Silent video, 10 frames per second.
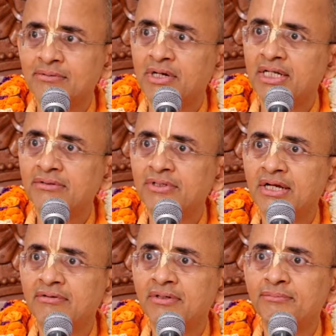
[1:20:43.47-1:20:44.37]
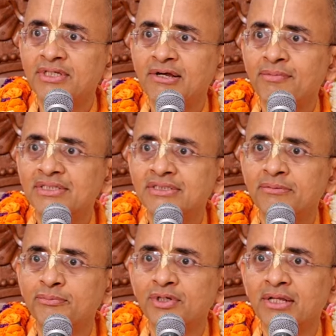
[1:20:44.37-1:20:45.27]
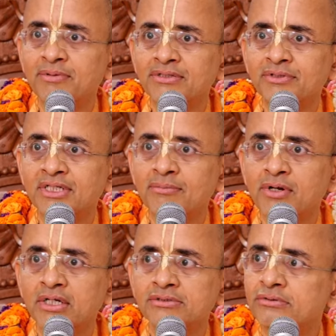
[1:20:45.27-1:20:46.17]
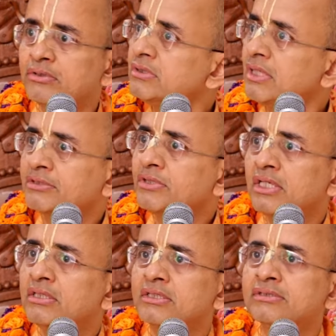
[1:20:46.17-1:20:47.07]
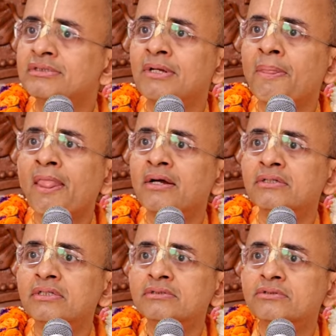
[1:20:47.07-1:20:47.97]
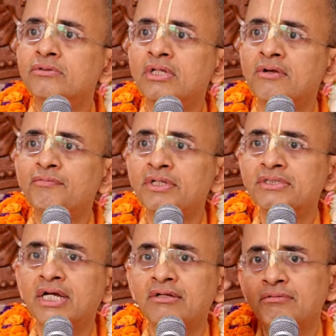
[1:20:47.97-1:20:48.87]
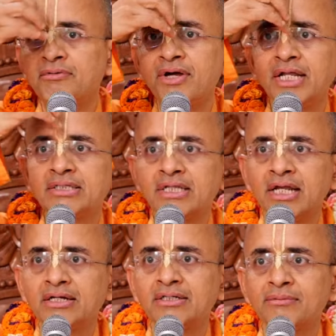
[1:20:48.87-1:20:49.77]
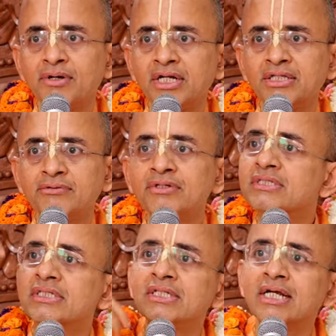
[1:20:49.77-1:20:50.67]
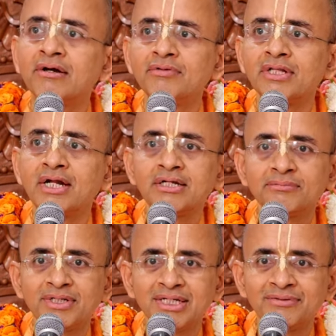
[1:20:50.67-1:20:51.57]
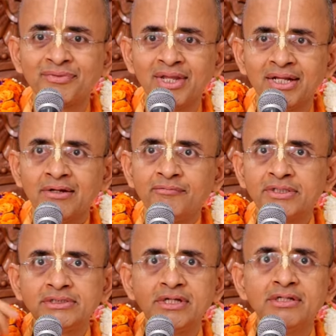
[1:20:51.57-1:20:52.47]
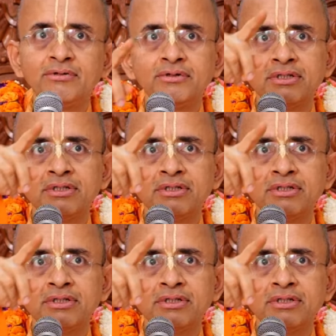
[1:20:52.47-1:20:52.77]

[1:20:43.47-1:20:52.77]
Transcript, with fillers: Similarly, we have a BMS in Pune, Bhaktivedanta Model School. Actually, this this school, every child will be wearing tilak in the morning. You will see they come with kantimala. First, they'll